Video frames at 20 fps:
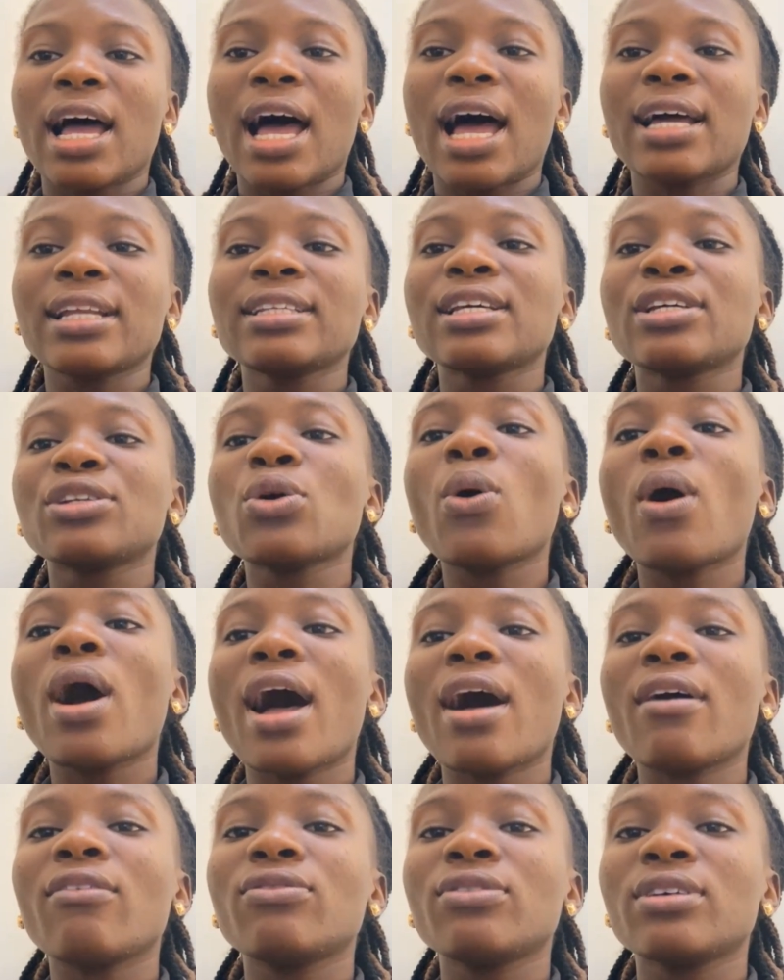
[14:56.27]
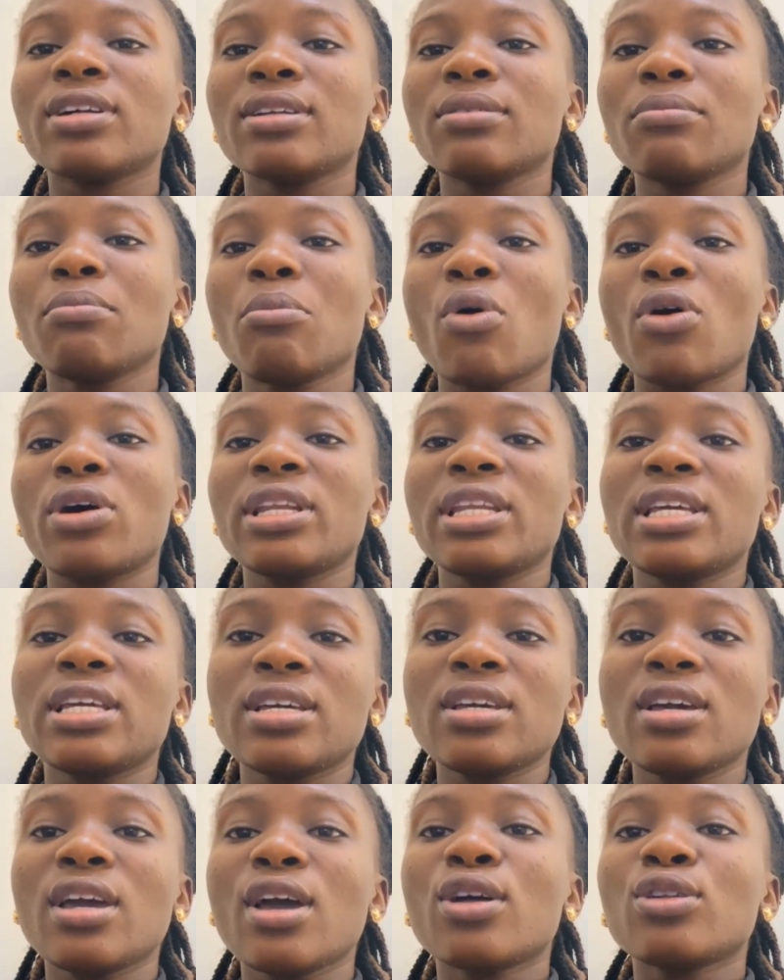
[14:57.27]
and they don't have
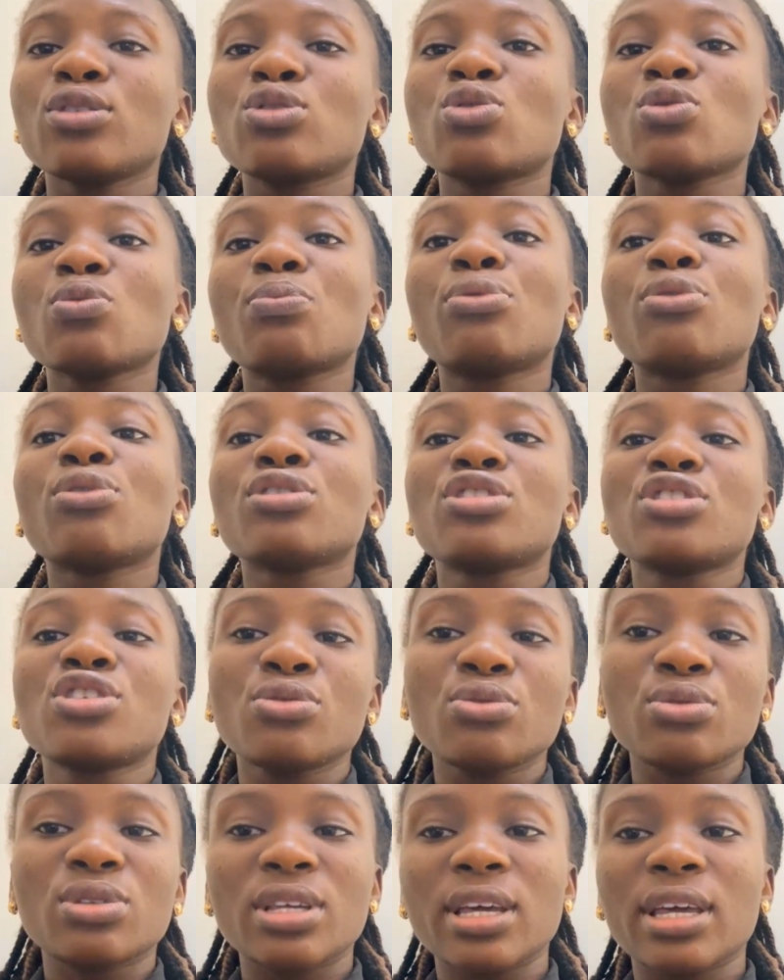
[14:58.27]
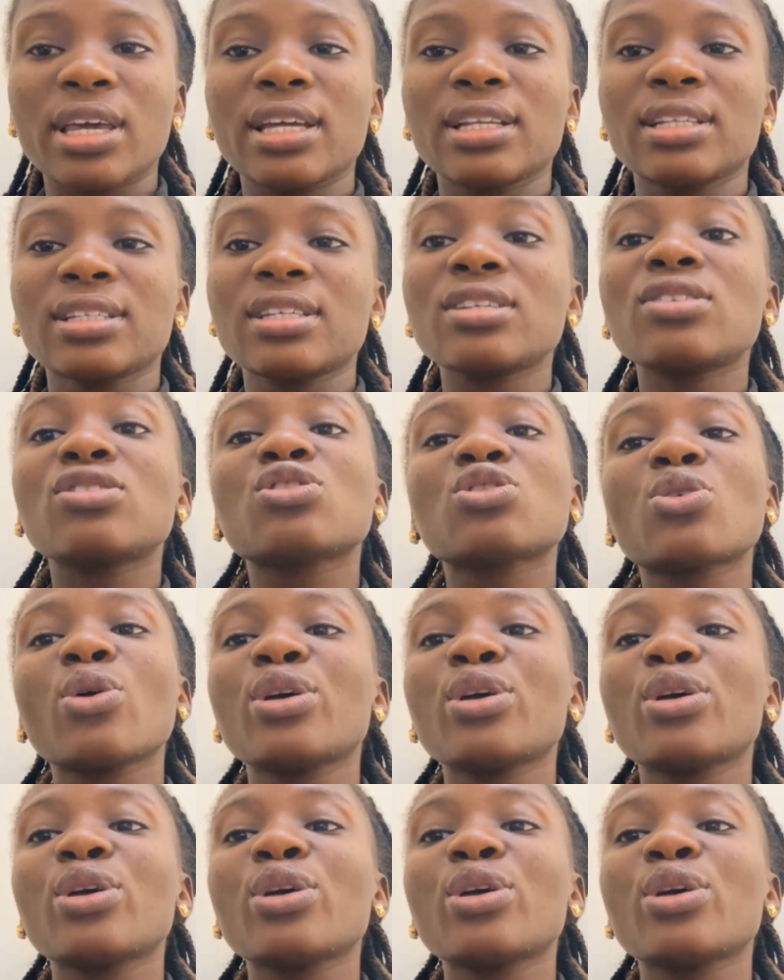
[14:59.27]
money to produce again. This is